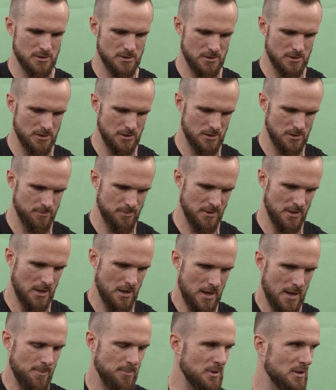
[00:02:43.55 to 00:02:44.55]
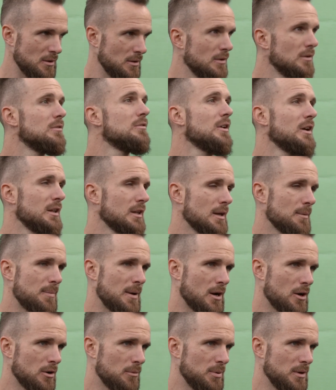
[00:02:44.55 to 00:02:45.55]
but now happy to finally get
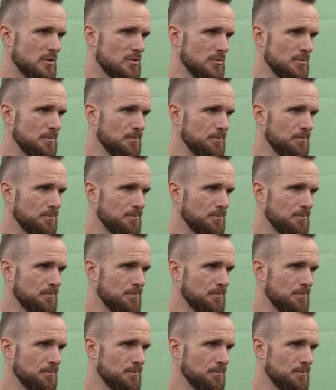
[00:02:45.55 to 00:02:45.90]
back on the pitch.